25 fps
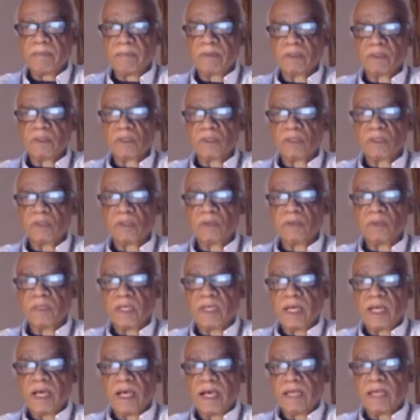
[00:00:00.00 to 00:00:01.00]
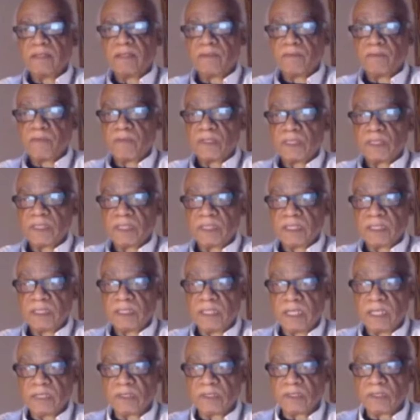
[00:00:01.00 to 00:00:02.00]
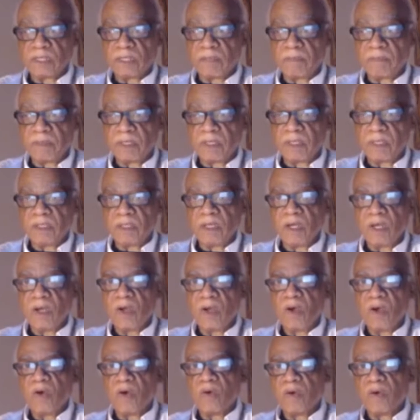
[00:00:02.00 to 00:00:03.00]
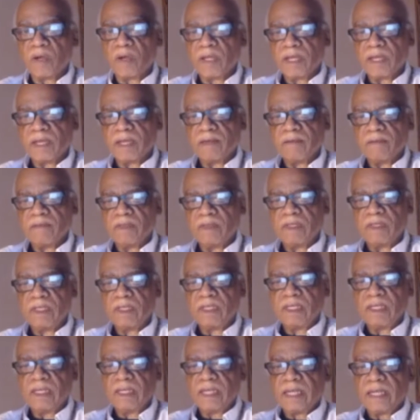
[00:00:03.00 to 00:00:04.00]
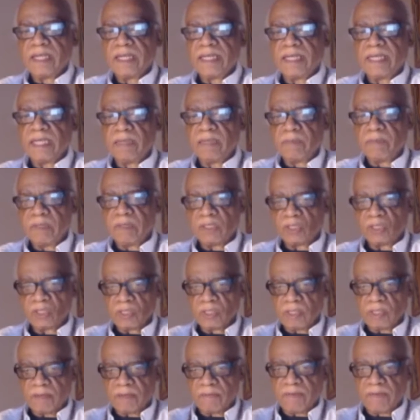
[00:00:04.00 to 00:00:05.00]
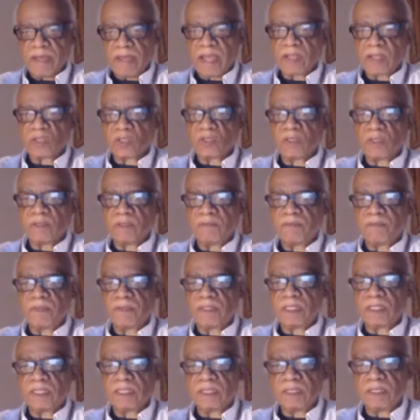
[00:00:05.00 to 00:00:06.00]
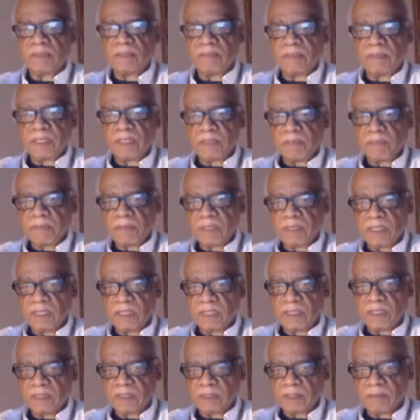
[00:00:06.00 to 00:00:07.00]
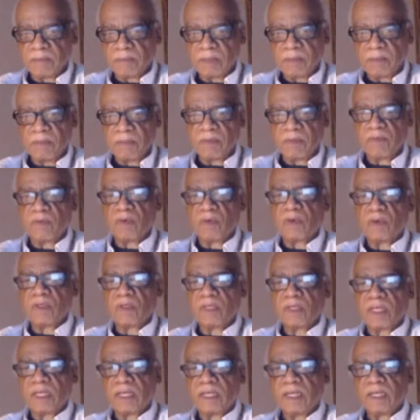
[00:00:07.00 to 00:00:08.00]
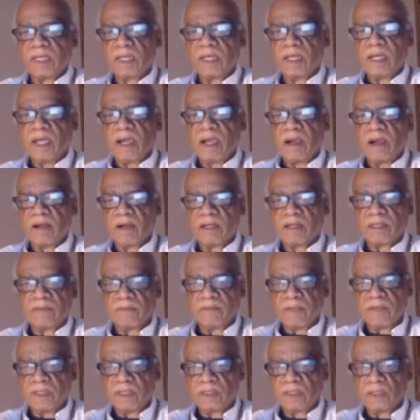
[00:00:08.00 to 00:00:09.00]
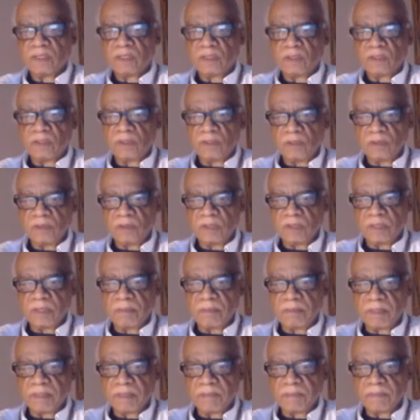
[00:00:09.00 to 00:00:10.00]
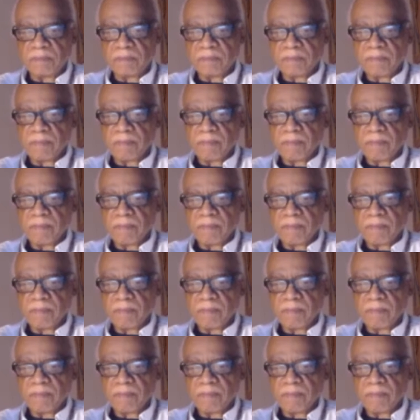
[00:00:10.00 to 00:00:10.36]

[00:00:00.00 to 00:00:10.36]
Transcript: able to either physically touch something or have the image of actually physically manipulating something before they are convinced to do something.